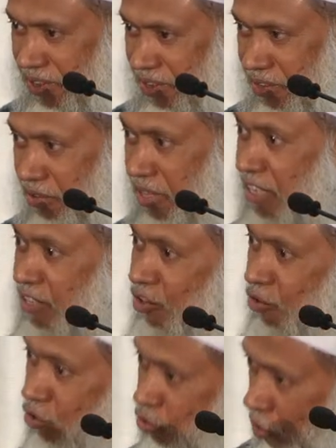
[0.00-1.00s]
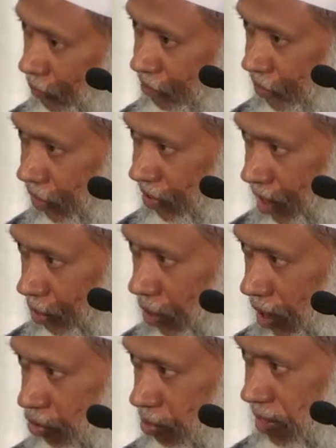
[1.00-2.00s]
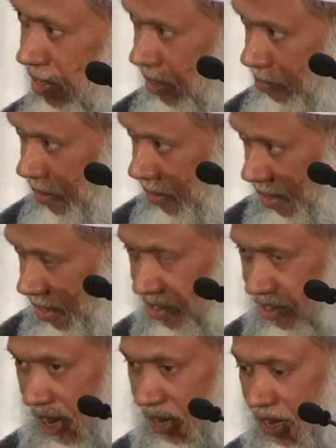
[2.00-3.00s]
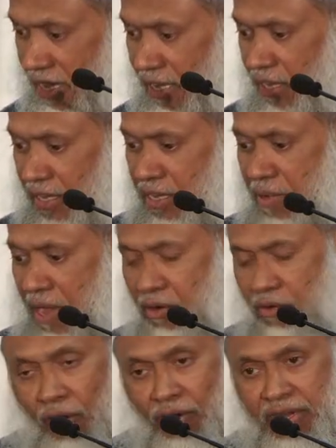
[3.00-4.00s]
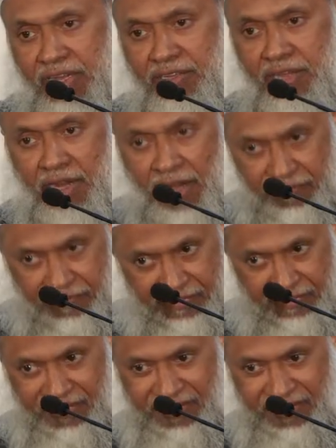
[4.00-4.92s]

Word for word: So there is no room for someone to misunderstand. Iman only is enough.